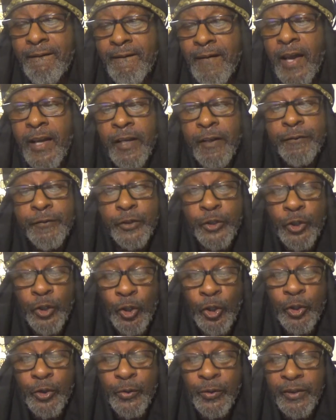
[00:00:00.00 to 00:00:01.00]
And if
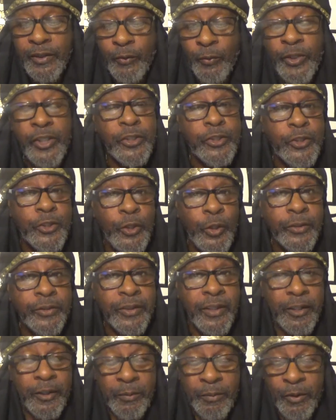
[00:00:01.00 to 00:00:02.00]
children, if we the
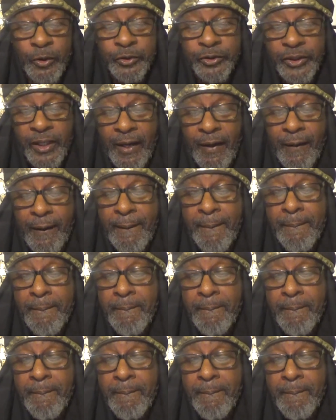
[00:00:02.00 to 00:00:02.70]
children of the Most High,